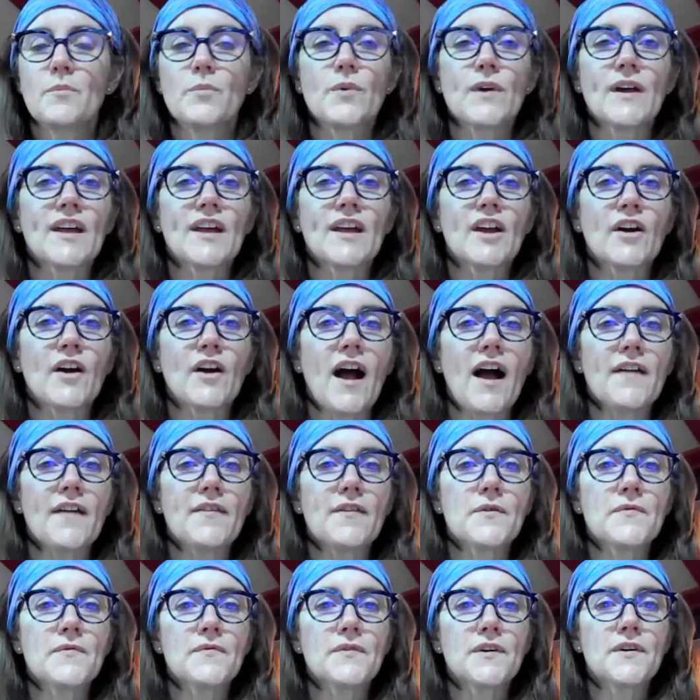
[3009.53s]
Bring your
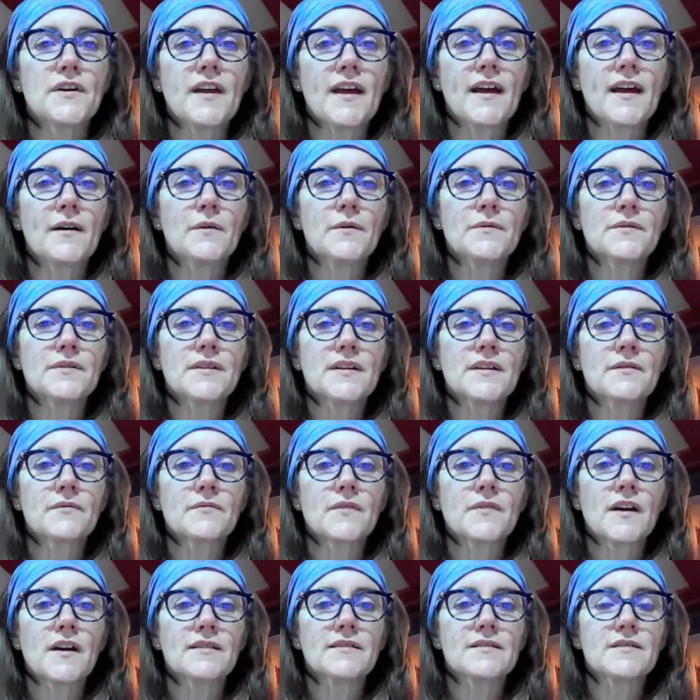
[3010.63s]
other foot out in
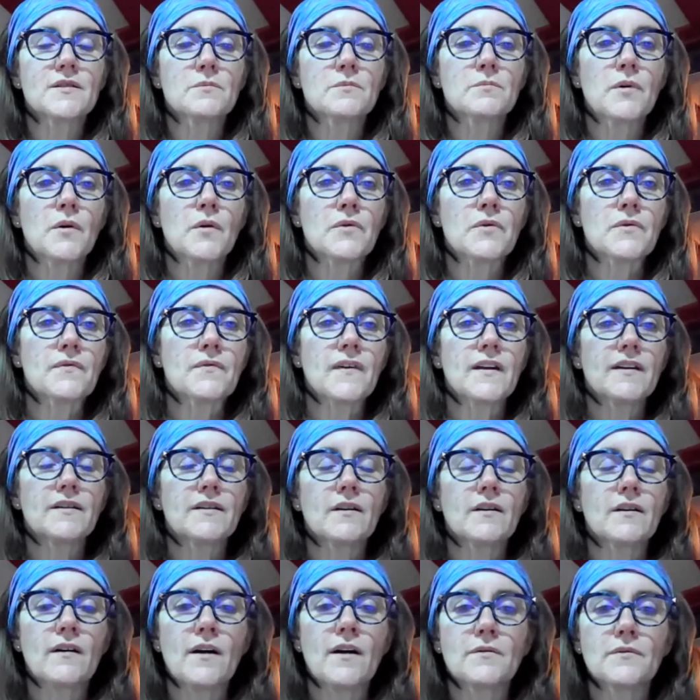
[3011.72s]
front, so both
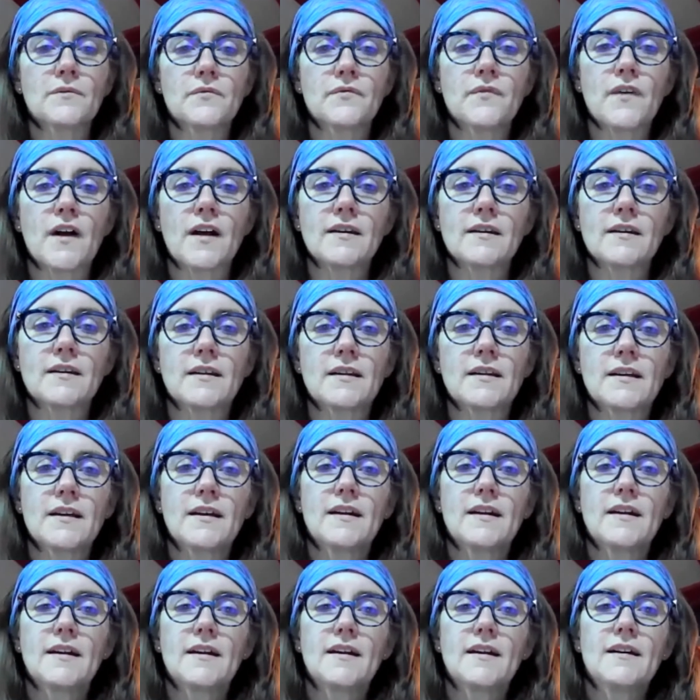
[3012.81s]
feet are out in front,
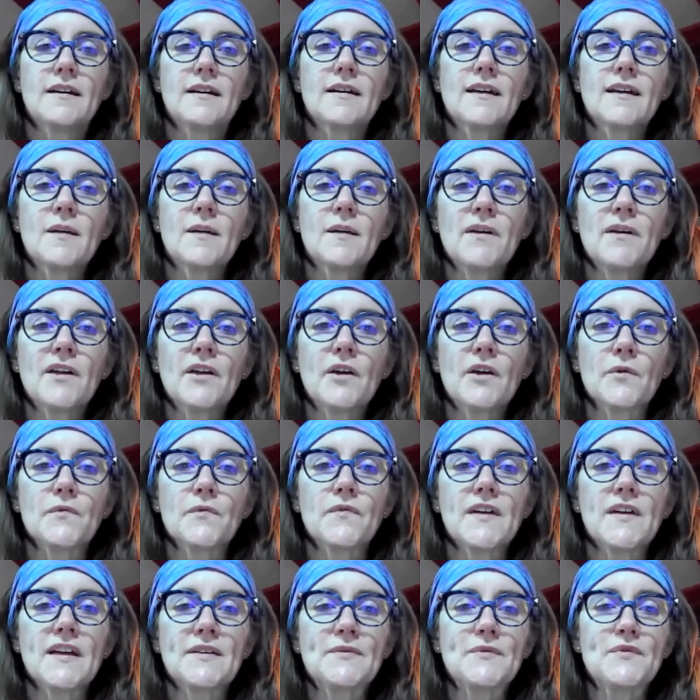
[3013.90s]
keeping your
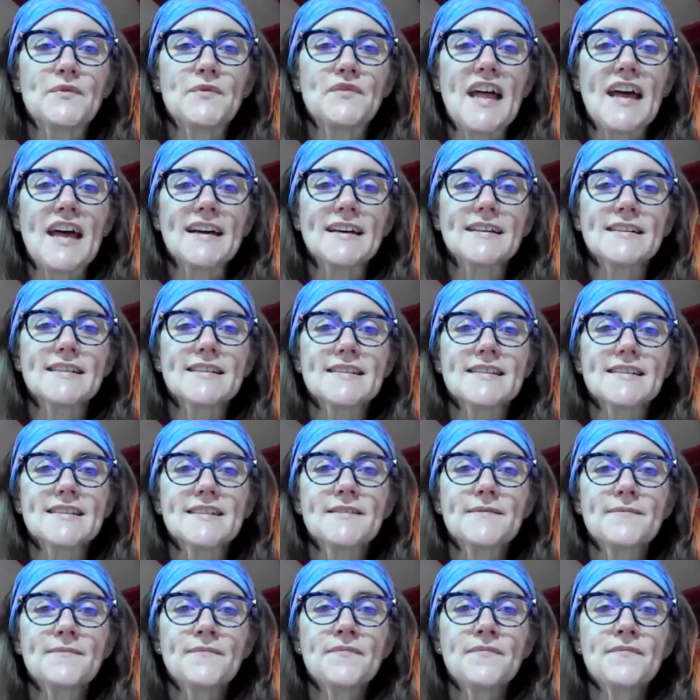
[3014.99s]
feet
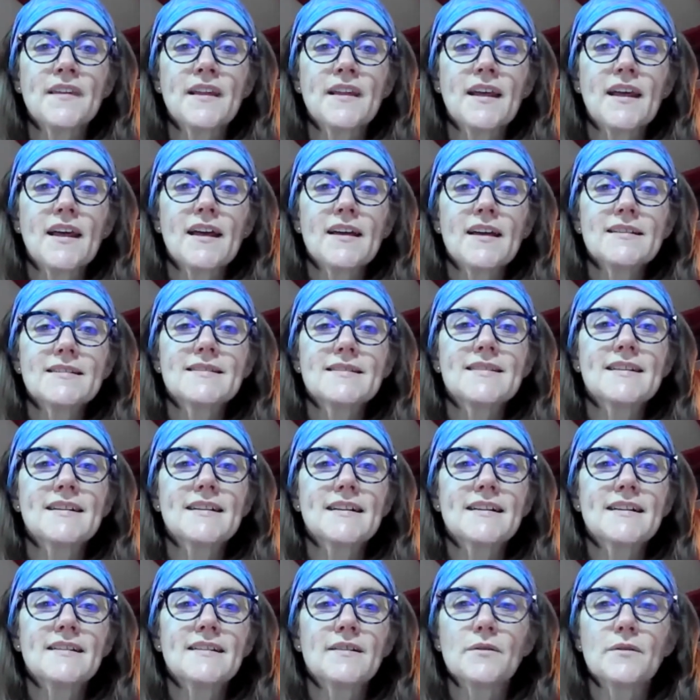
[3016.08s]
flexed,
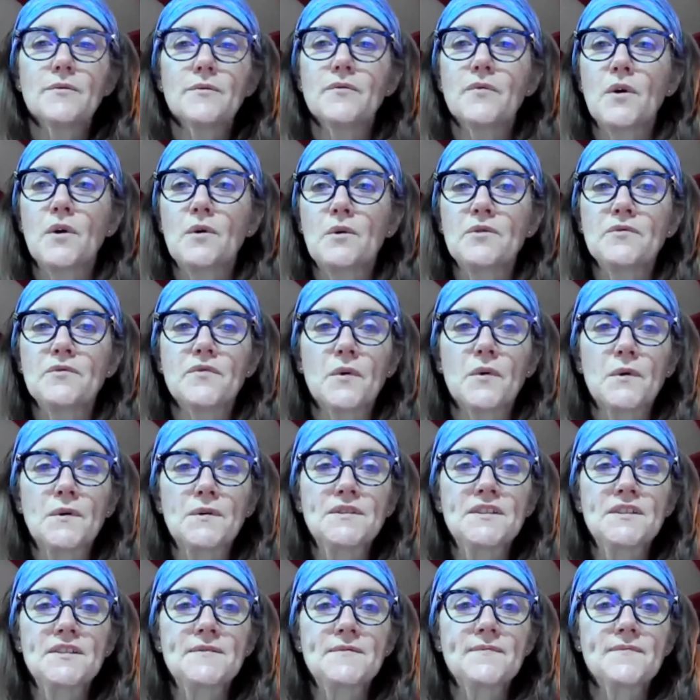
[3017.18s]
seated, forward
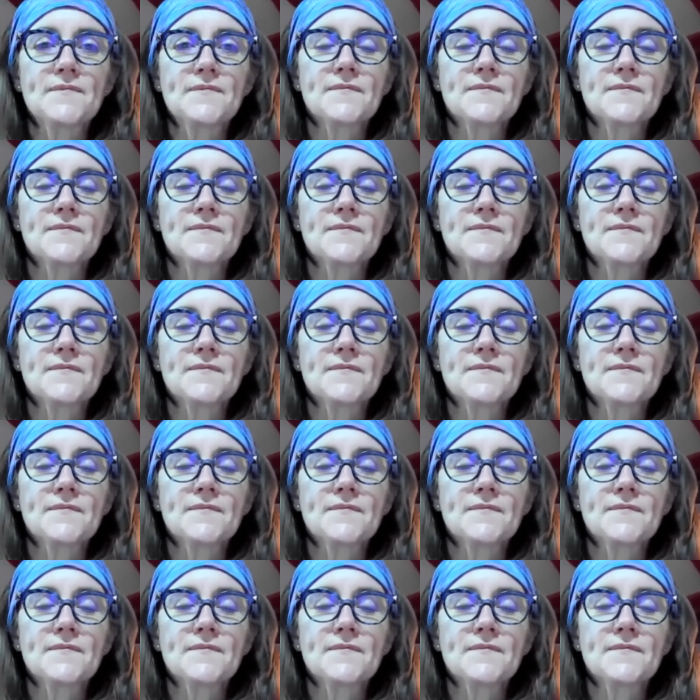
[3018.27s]
fold.